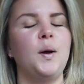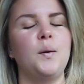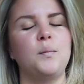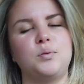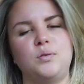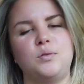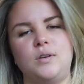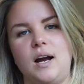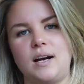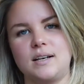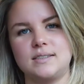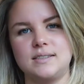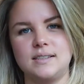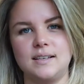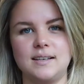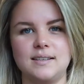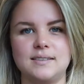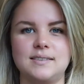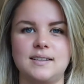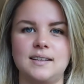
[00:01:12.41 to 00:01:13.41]

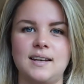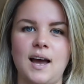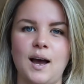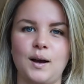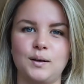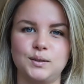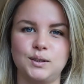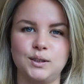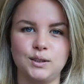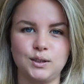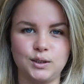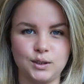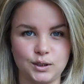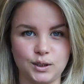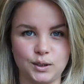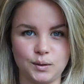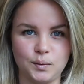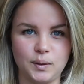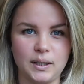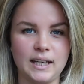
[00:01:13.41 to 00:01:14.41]
practice and how to
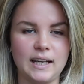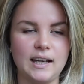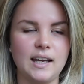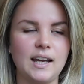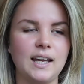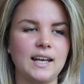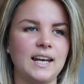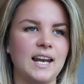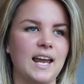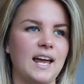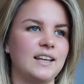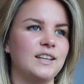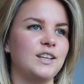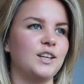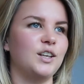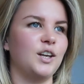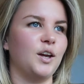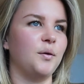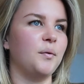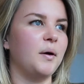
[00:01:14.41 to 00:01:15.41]
do it, and
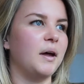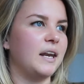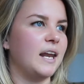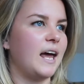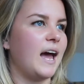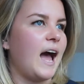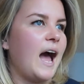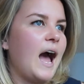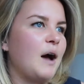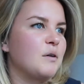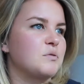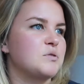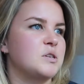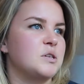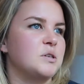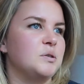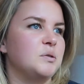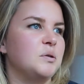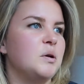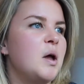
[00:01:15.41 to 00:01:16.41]
you know, and how
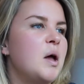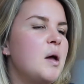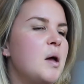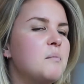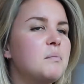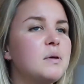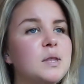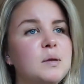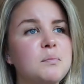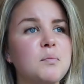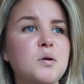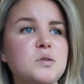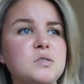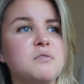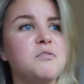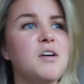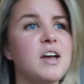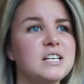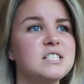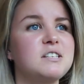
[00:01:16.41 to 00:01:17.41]
to be the most
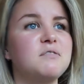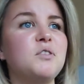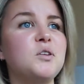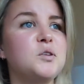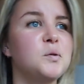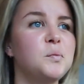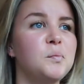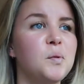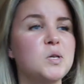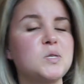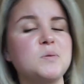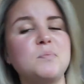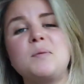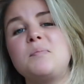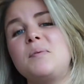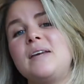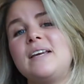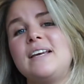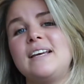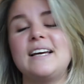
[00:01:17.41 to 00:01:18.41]
effective that you can possibly
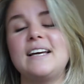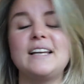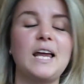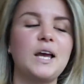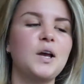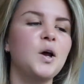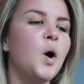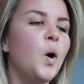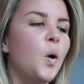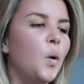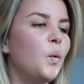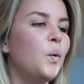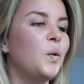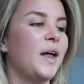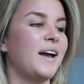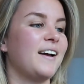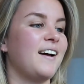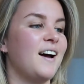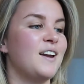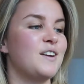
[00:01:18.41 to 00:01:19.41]
be, and like all
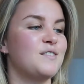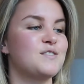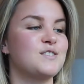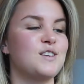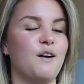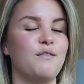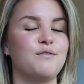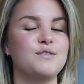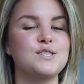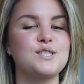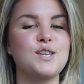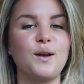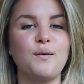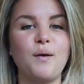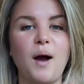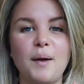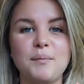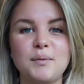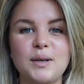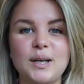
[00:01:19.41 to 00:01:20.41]
that kind of stuff. So
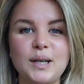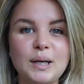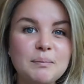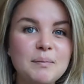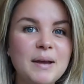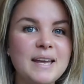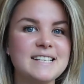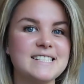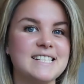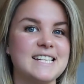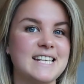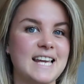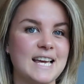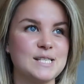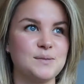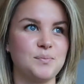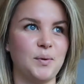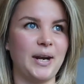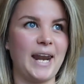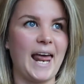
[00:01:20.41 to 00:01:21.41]
I'm gonna make
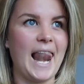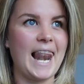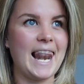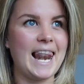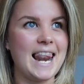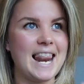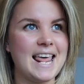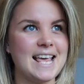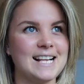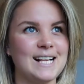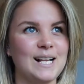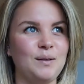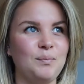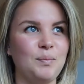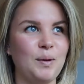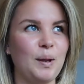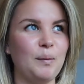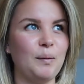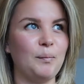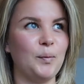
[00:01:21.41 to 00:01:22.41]
today's one a little
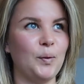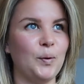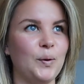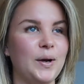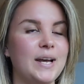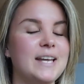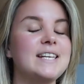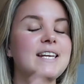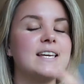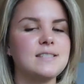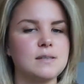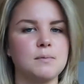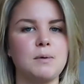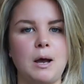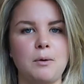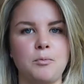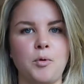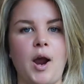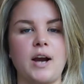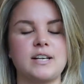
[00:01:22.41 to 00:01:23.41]
bit more, it is
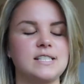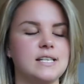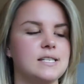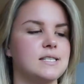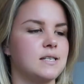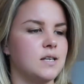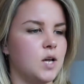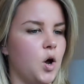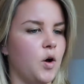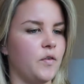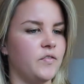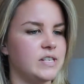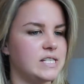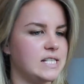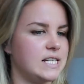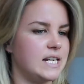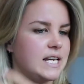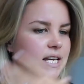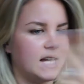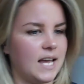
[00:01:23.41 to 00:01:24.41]
about practice,
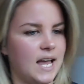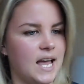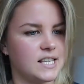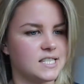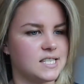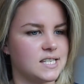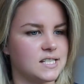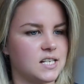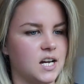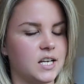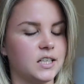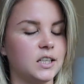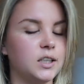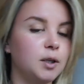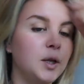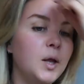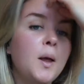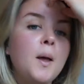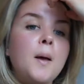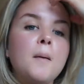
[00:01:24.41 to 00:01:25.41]
obviously, hence the title,
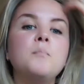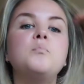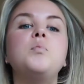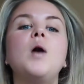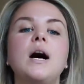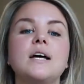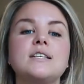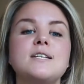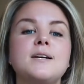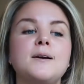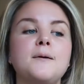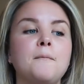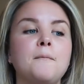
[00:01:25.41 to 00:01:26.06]
but